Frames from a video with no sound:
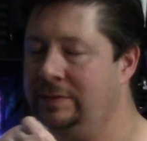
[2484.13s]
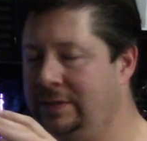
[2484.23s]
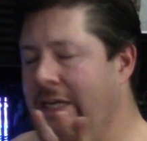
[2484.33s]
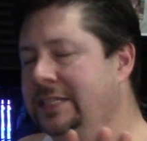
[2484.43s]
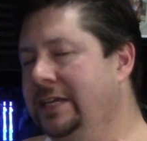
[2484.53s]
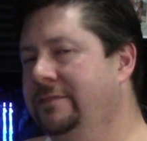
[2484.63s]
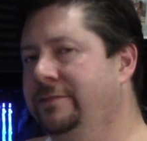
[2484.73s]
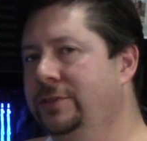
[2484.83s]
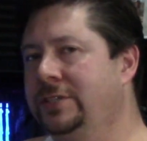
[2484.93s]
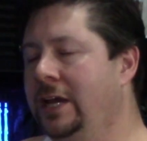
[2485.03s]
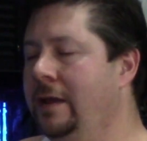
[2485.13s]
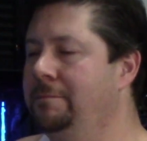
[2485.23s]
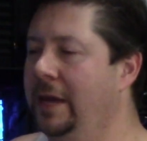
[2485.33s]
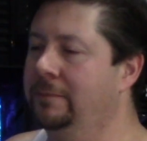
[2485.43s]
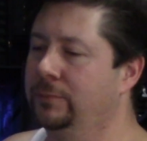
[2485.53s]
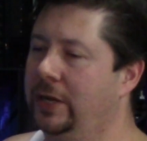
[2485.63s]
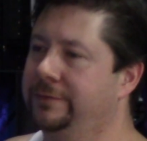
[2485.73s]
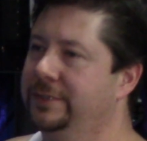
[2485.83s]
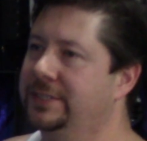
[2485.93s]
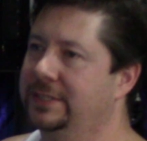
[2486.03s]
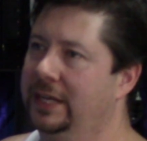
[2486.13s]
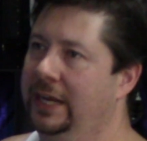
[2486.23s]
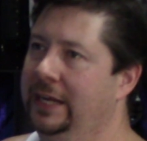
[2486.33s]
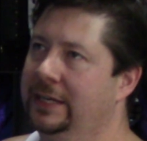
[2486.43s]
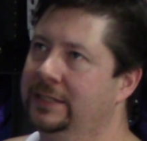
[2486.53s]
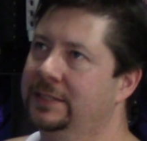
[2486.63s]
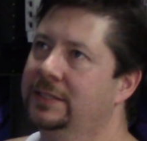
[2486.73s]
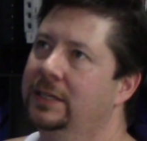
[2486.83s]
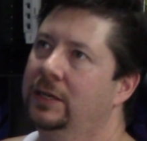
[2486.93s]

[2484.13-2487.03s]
like I said, first time bed and breakfast, and